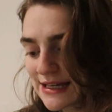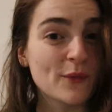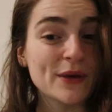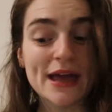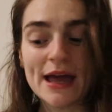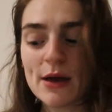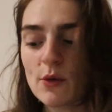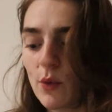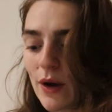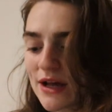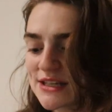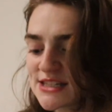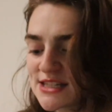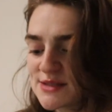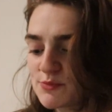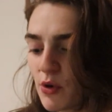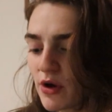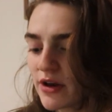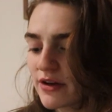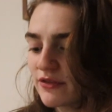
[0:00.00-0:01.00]
We get Wes's
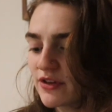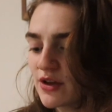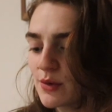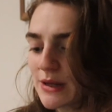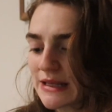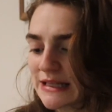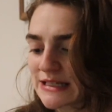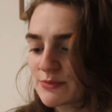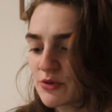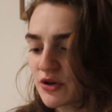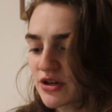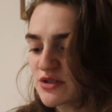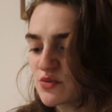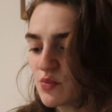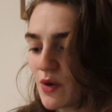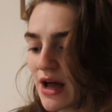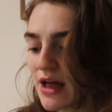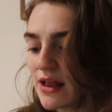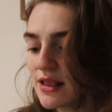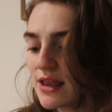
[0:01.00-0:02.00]
point of view in this book as
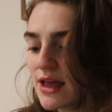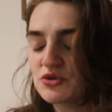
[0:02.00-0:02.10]
well.